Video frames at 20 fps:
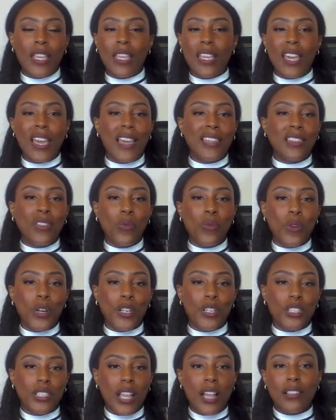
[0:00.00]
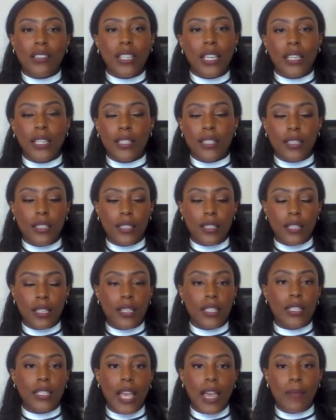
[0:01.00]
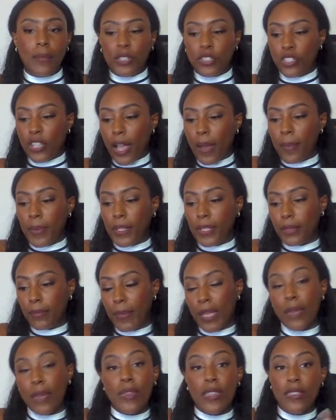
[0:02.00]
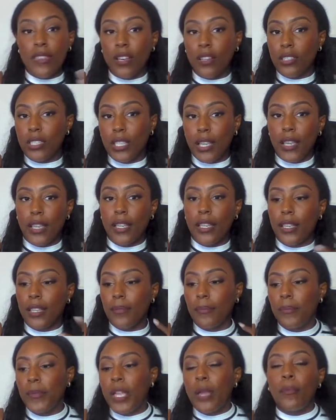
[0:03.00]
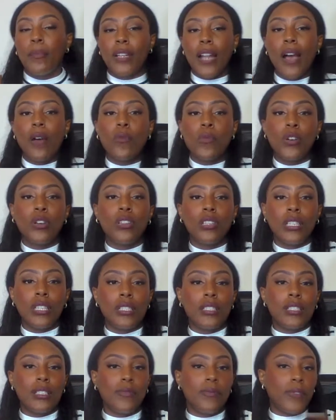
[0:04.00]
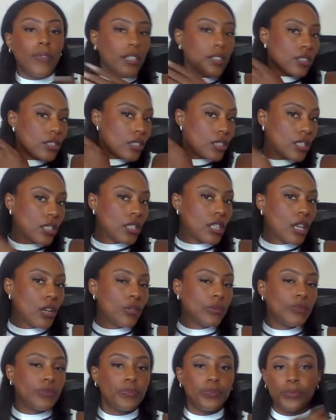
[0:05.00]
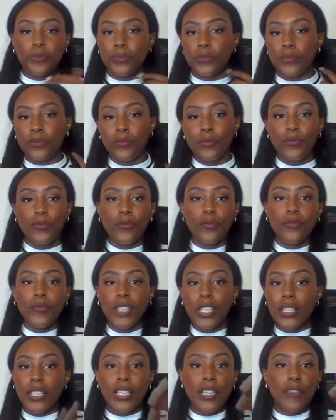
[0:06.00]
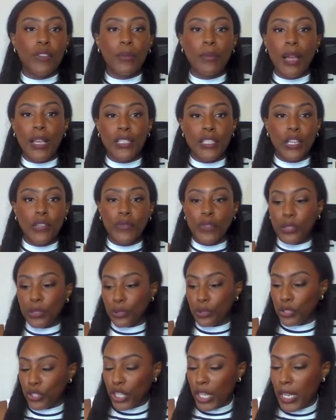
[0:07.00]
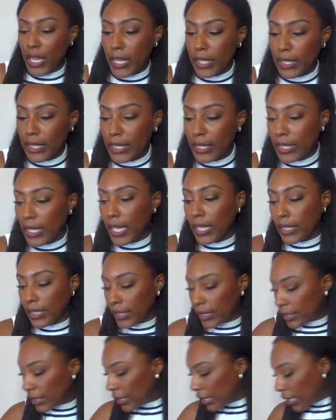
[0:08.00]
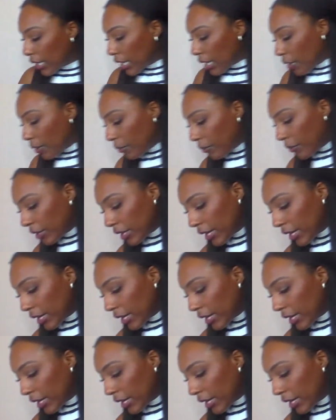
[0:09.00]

at the worst, I'll take it to the consignment shop and maybe they'll take it, but I will list it first. So I'm giving myself a little chance to sell it. But